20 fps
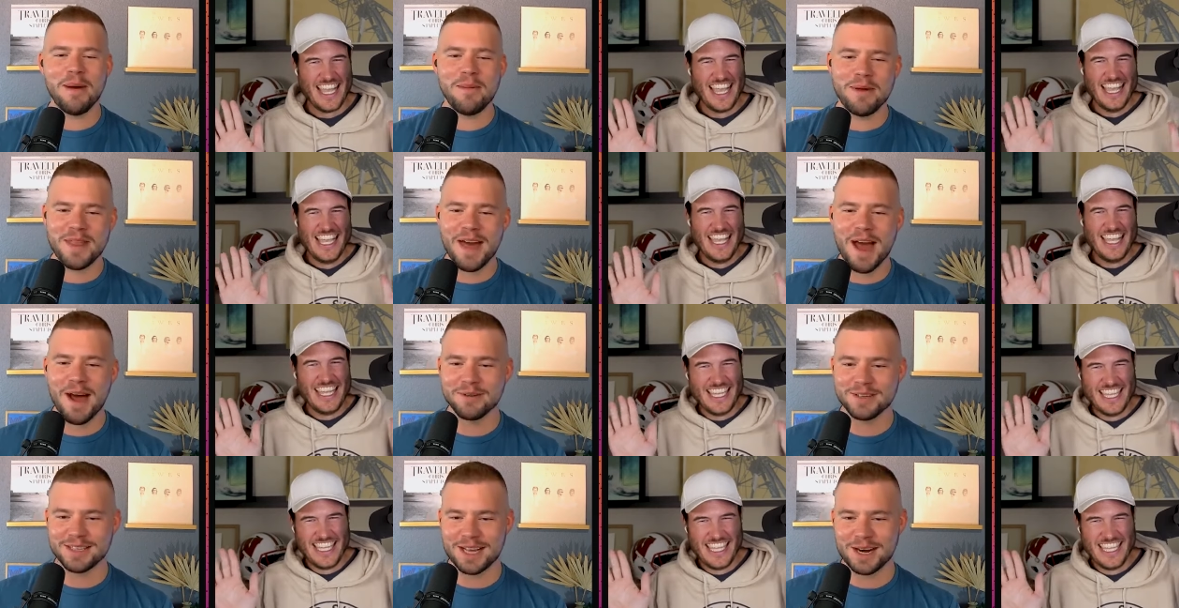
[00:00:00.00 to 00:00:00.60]
Speaker 1: know,
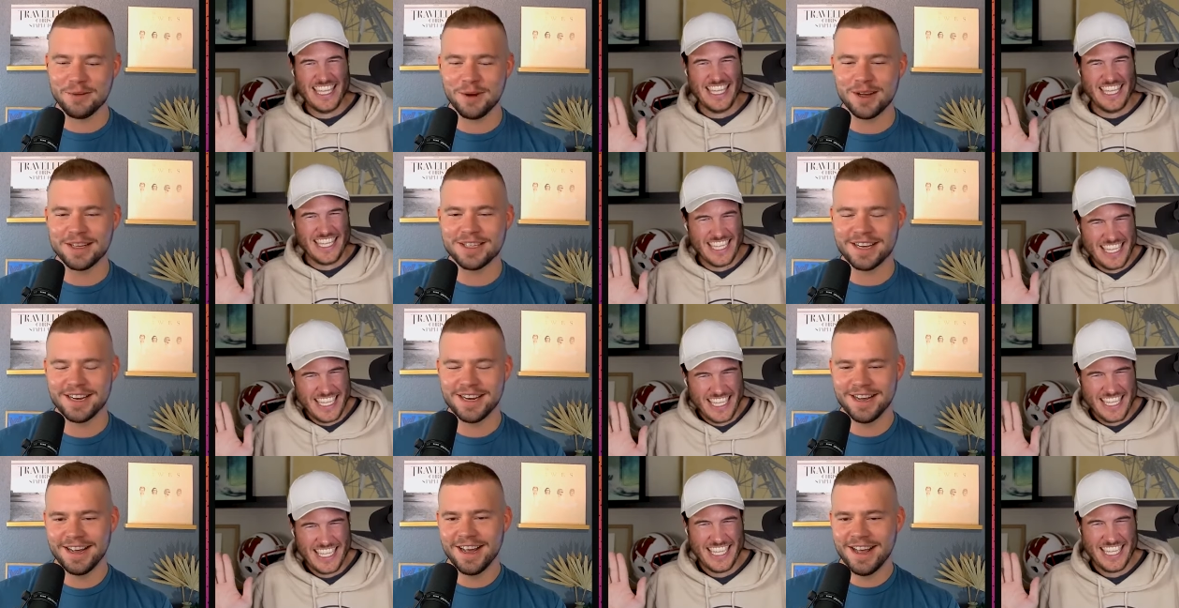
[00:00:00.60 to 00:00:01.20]
maybe that was it. It
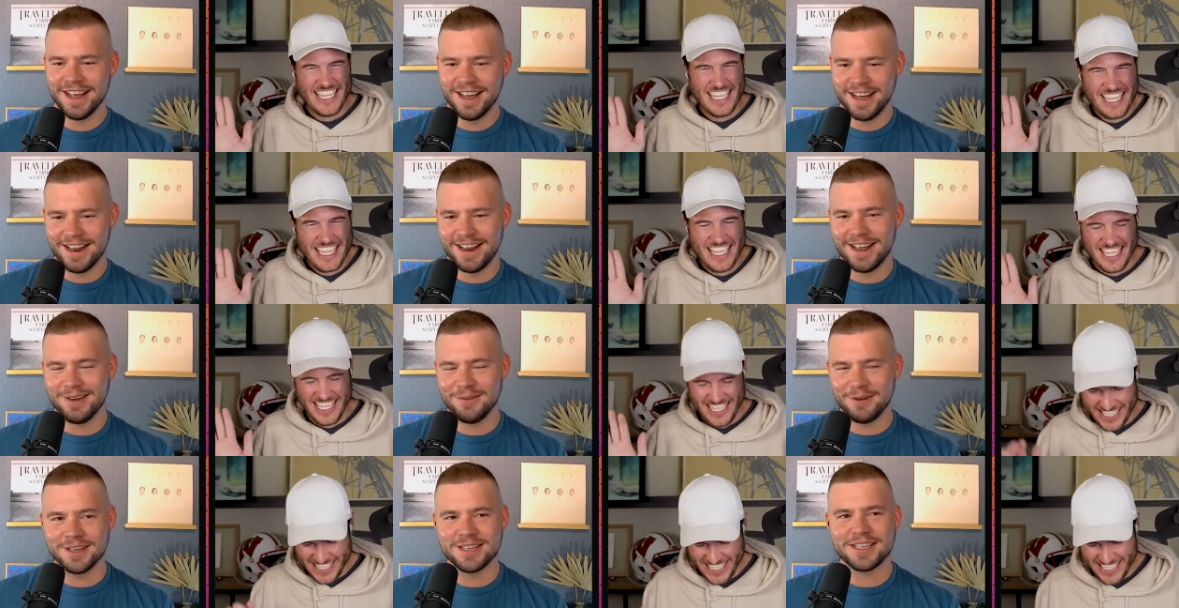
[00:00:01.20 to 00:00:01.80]
wasn't.
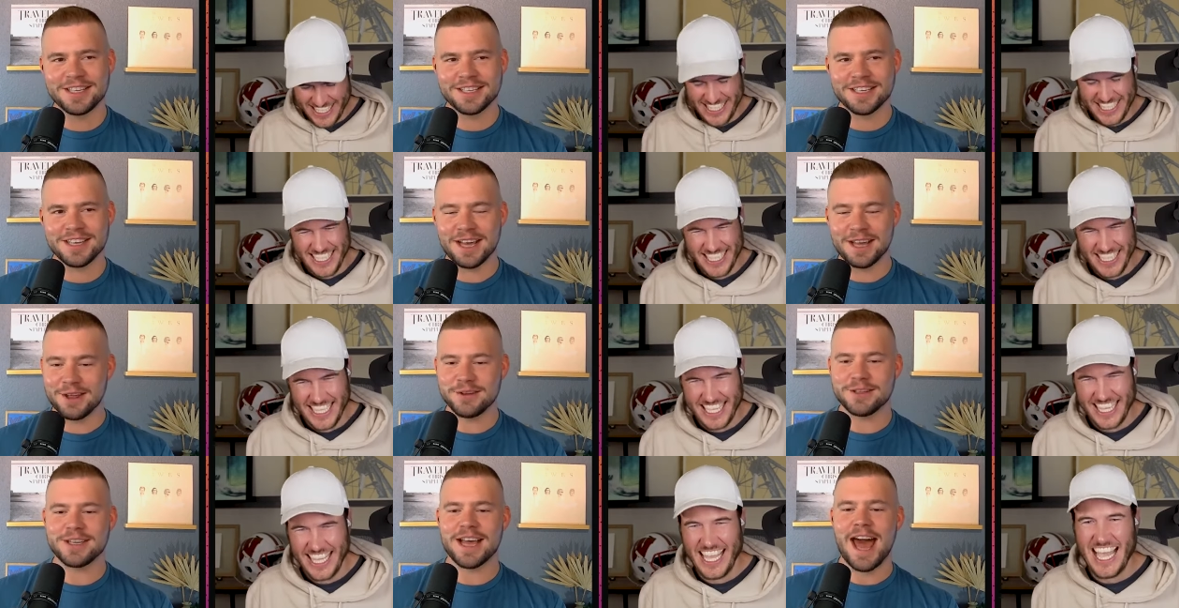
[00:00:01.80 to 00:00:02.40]
It was just
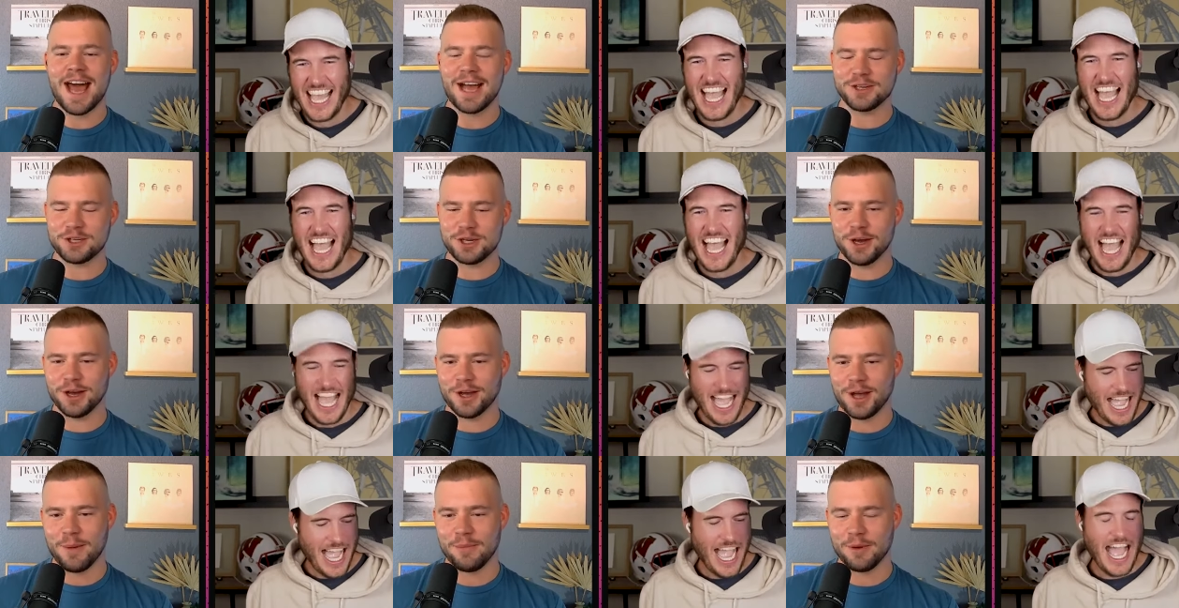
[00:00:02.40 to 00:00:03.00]
like there's
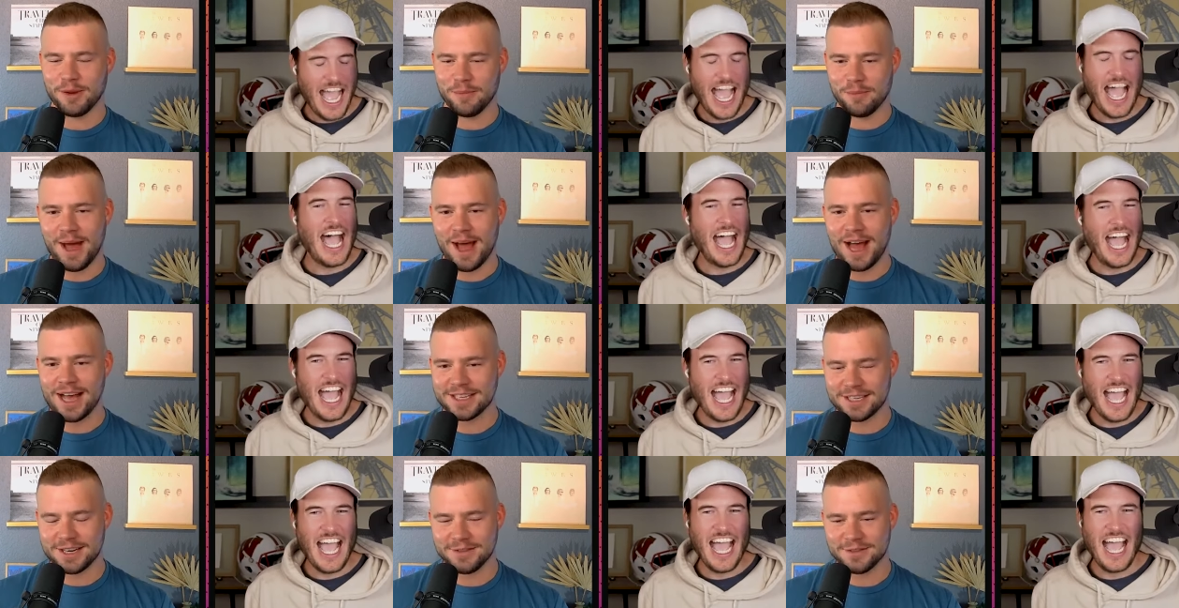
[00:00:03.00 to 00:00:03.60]
actually a couple of
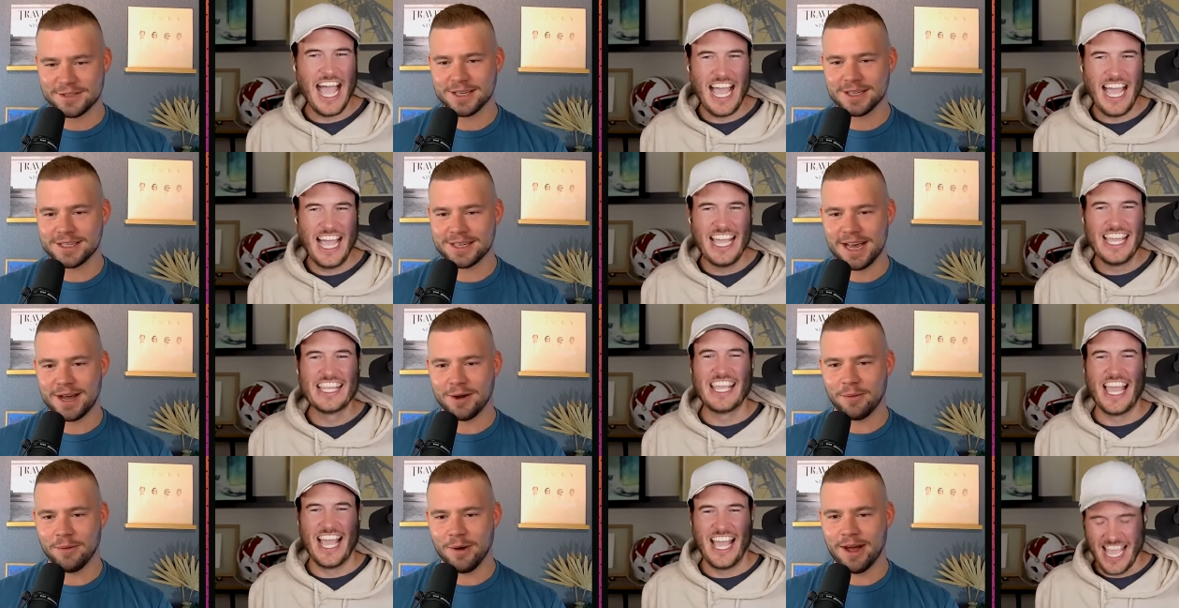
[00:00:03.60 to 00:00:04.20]
positives to
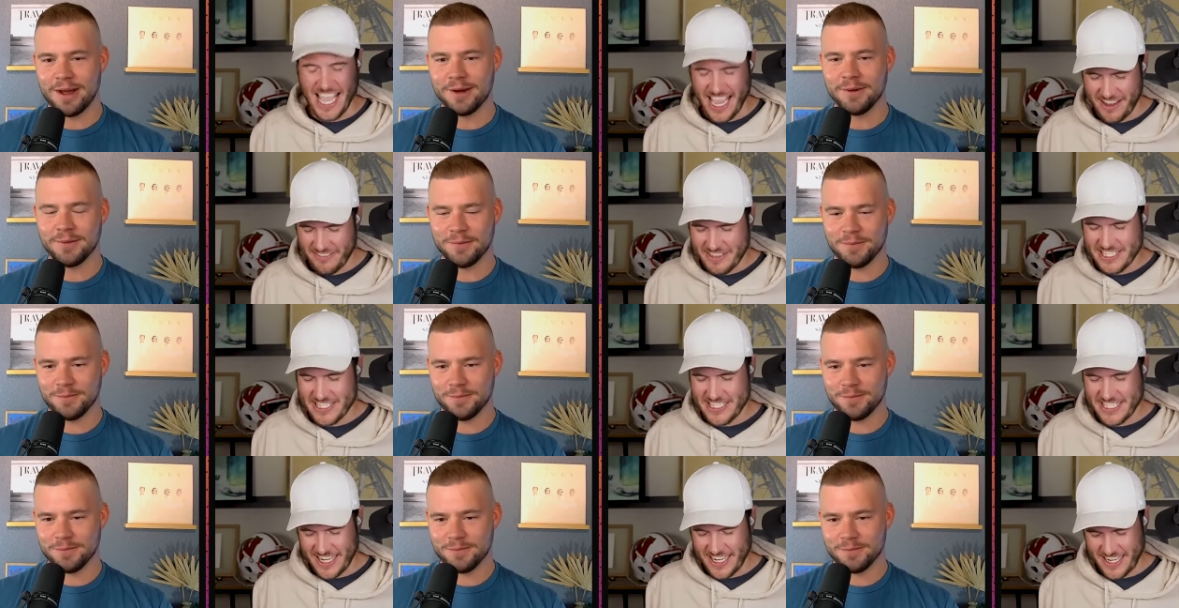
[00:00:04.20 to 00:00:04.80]
take yeah, away. I
Speaker 2: have
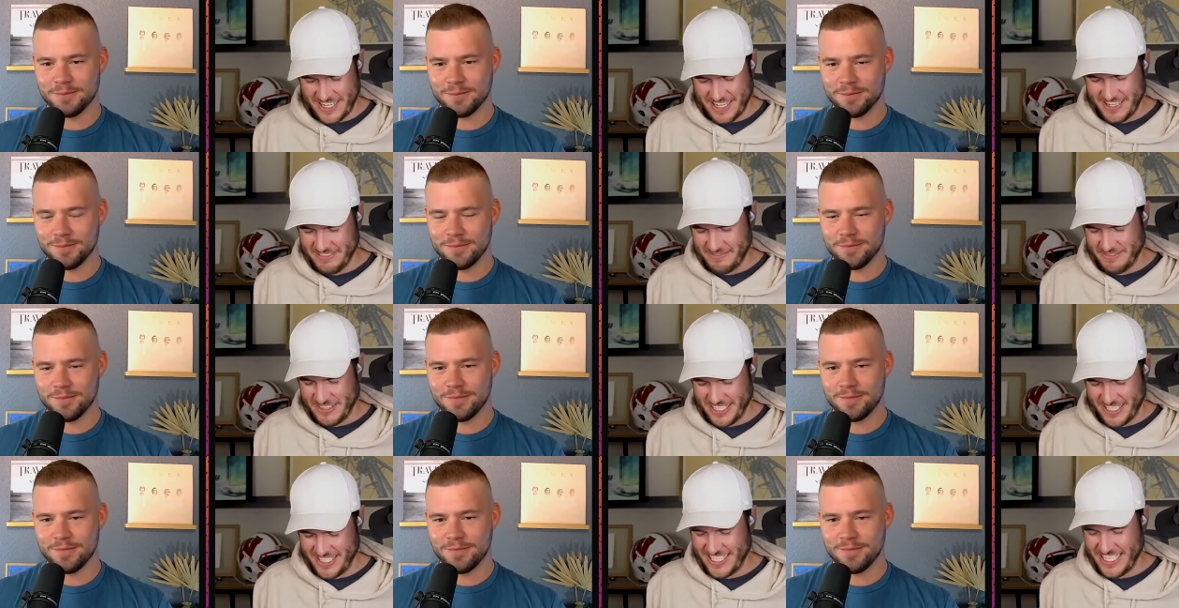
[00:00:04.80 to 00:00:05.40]
to study it,
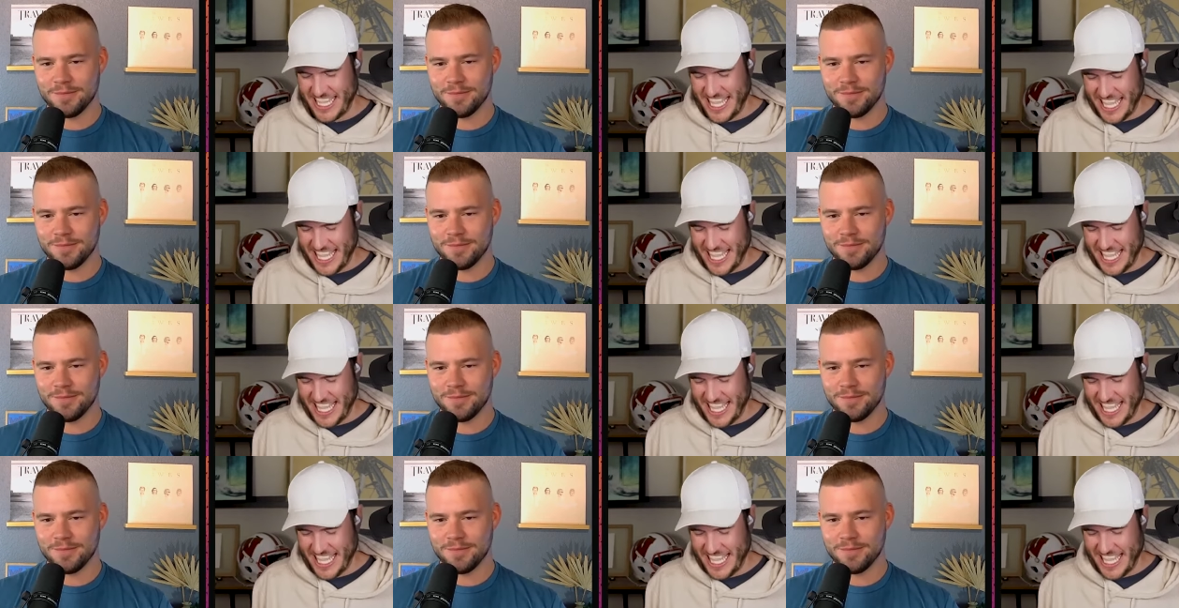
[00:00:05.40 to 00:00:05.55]
but